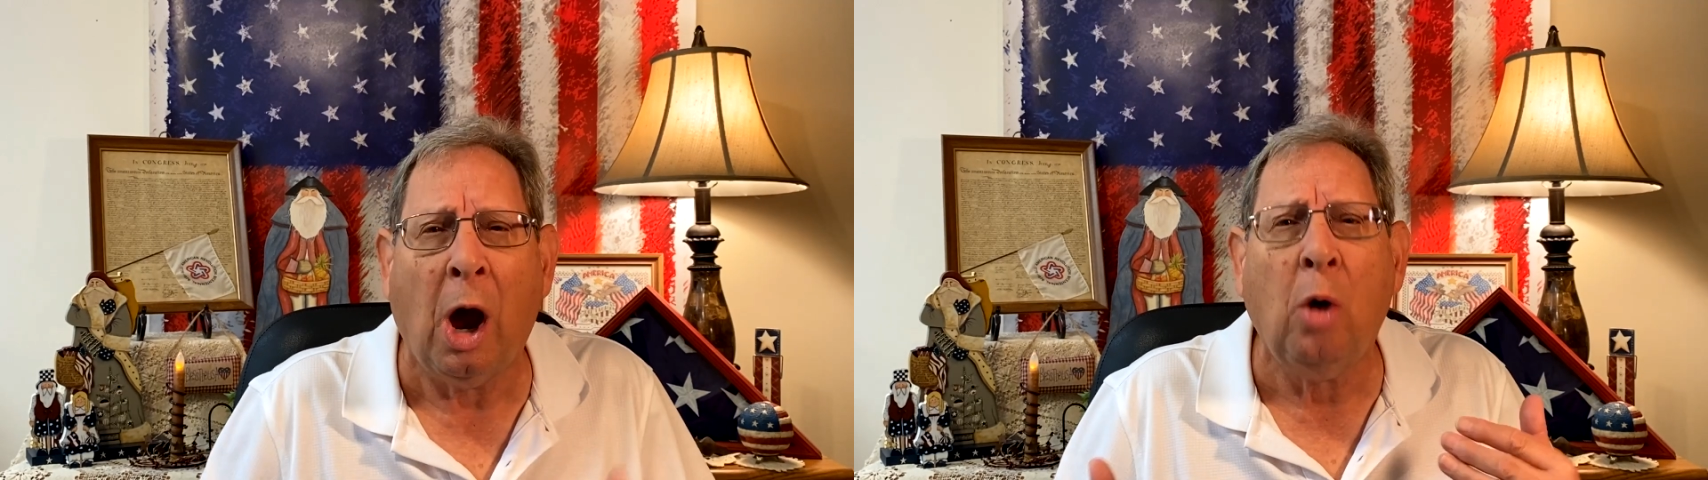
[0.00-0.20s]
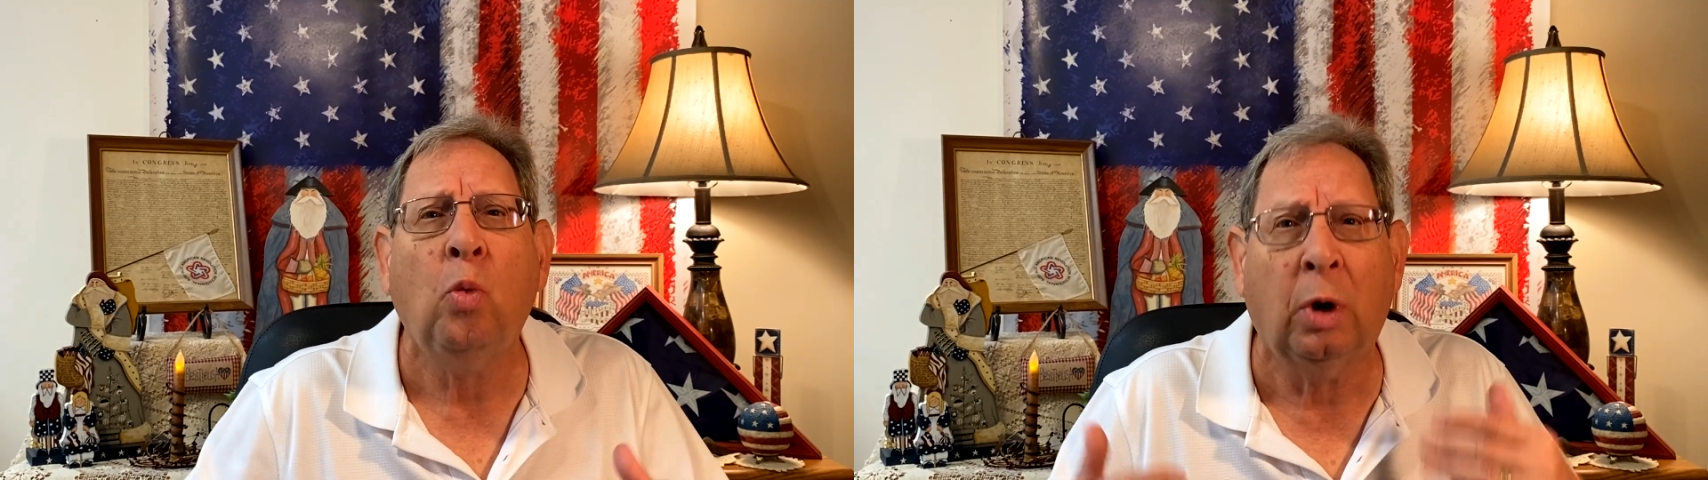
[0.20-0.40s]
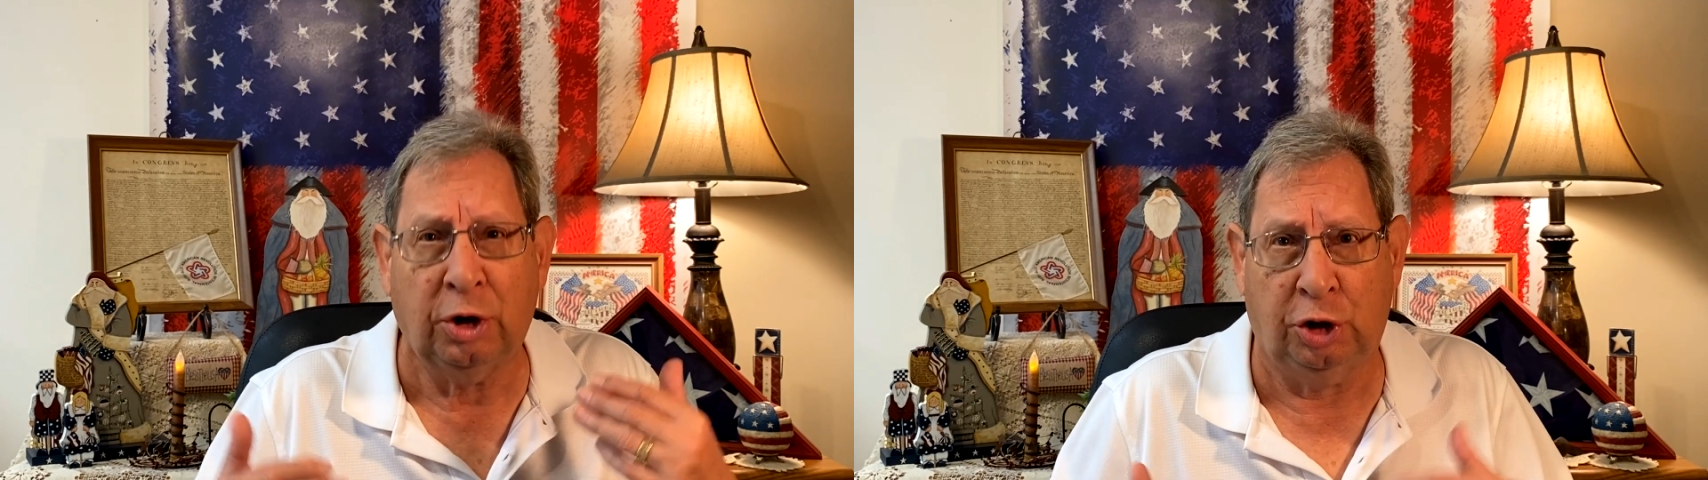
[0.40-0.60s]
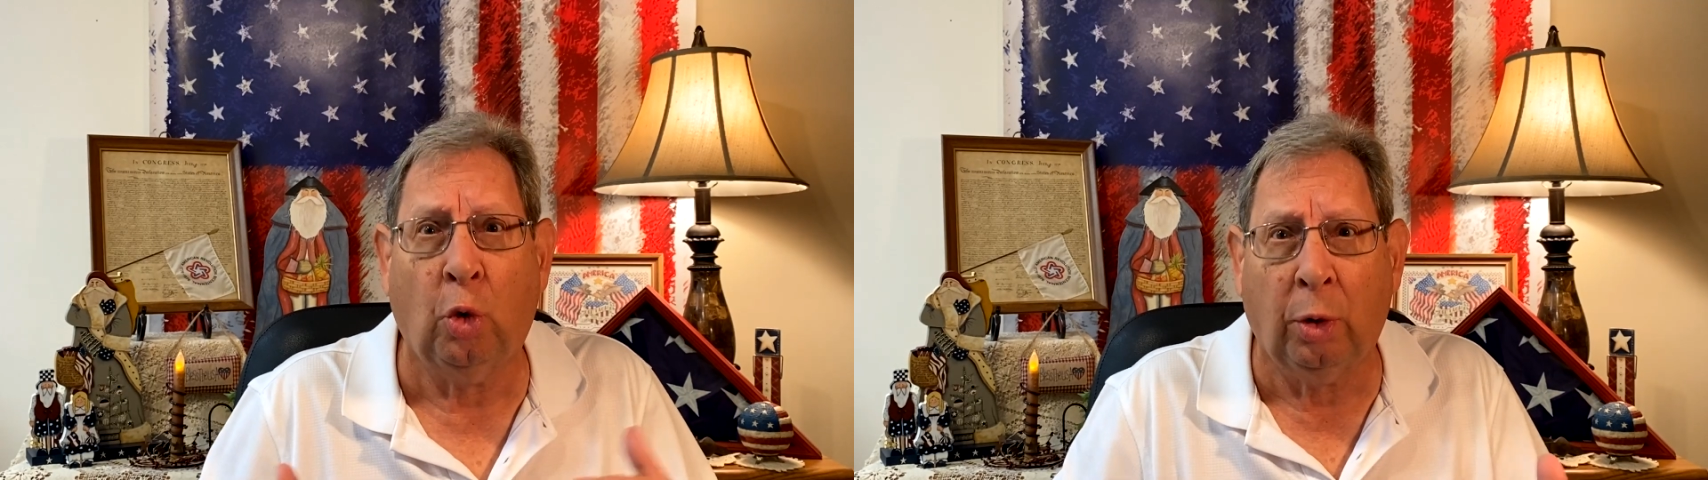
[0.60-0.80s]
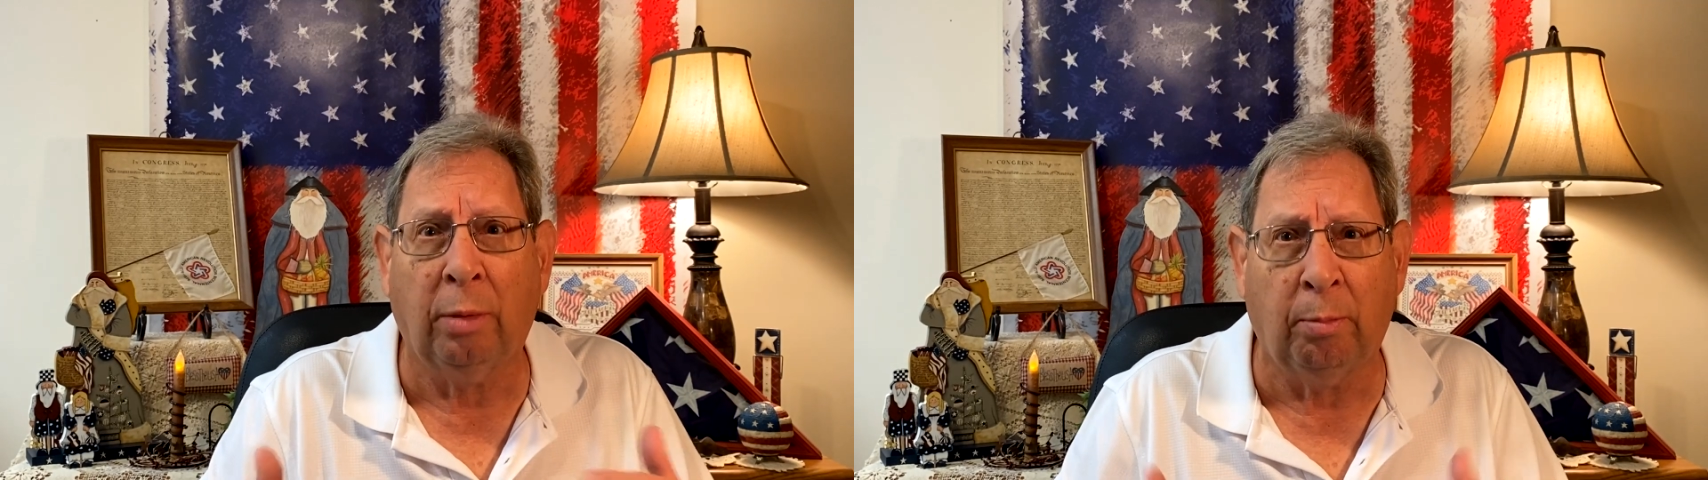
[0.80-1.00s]
want
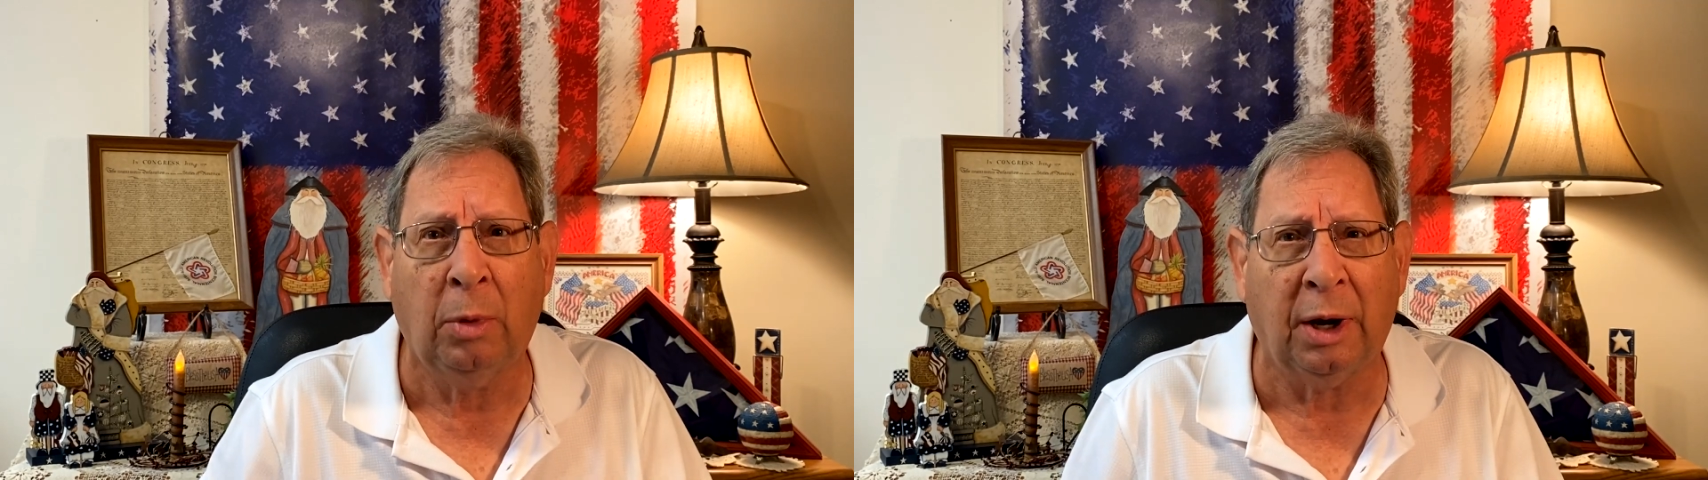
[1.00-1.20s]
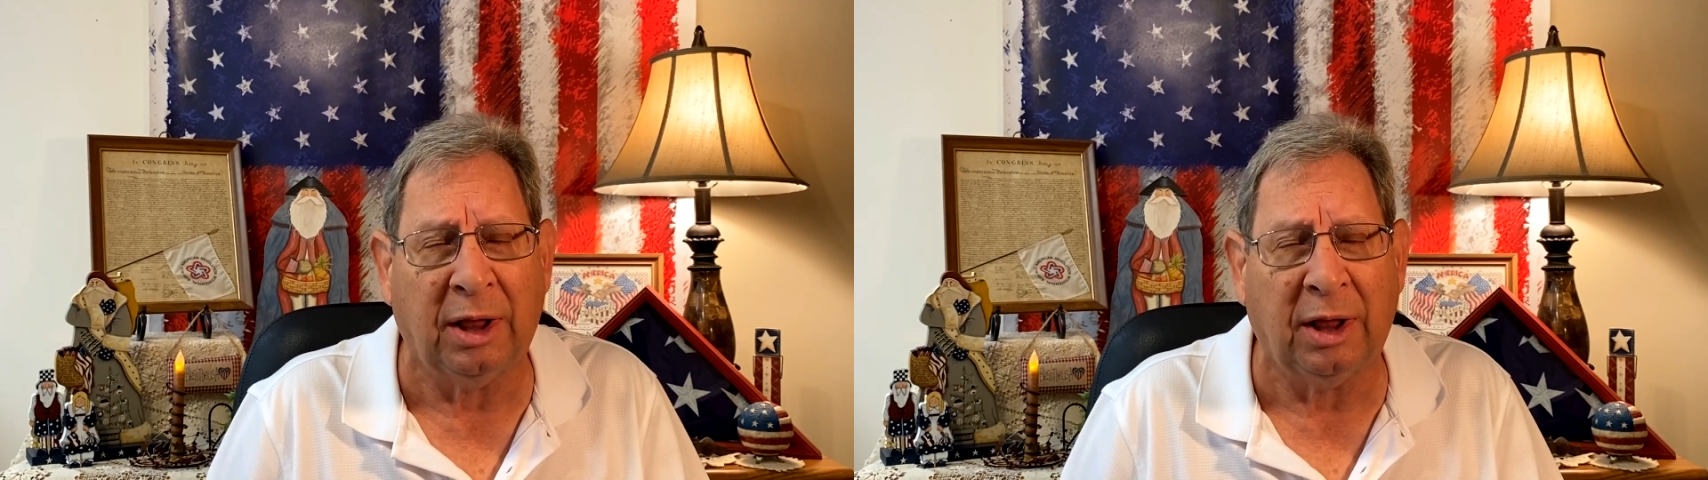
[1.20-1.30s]
your money.